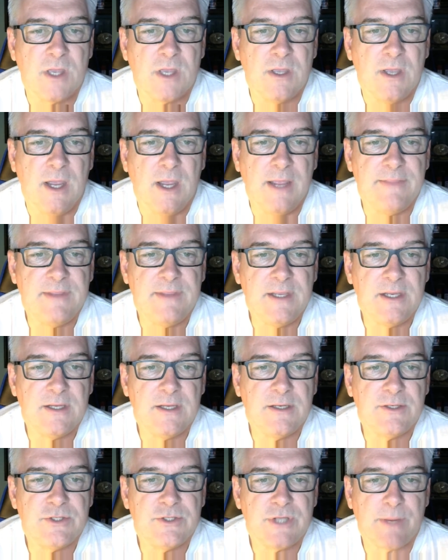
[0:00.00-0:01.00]

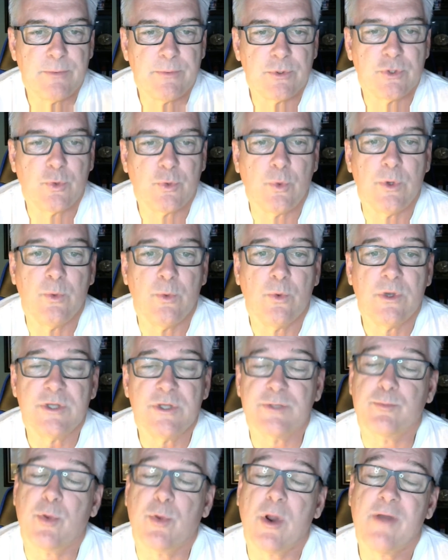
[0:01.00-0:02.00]
then chapter 21 is
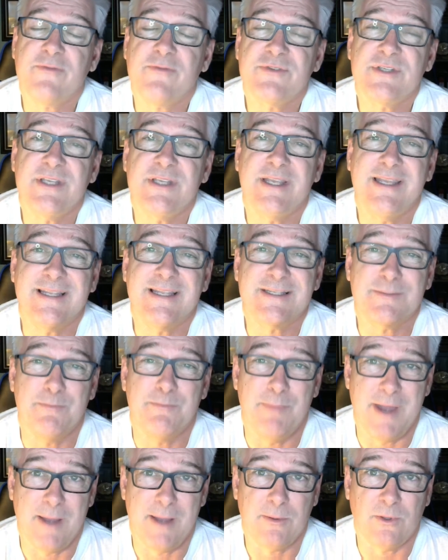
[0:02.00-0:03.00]
a prophecy against
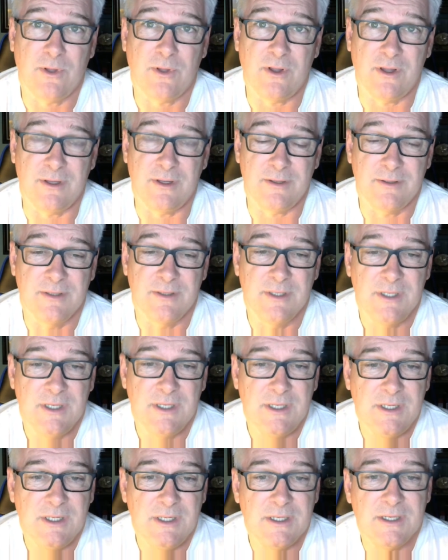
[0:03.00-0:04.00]
Babylon,
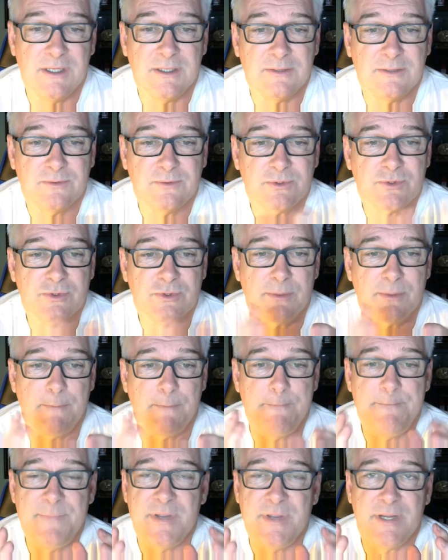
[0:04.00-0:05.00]
which was a
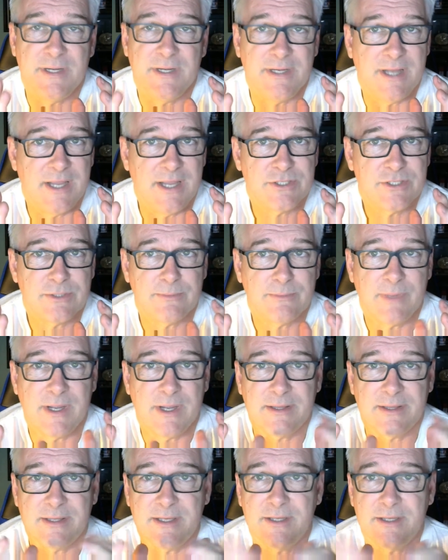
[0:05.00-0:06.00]
big nation
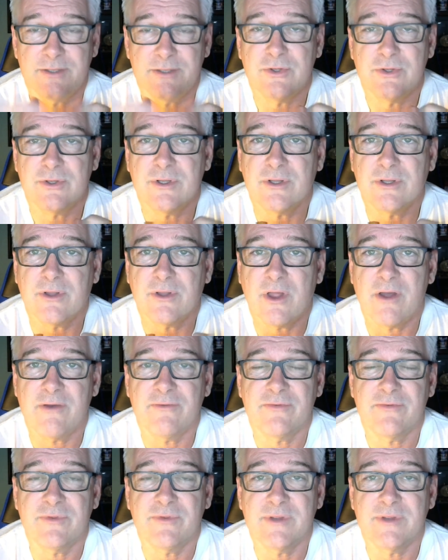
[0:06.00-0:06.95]
back then, took a lot of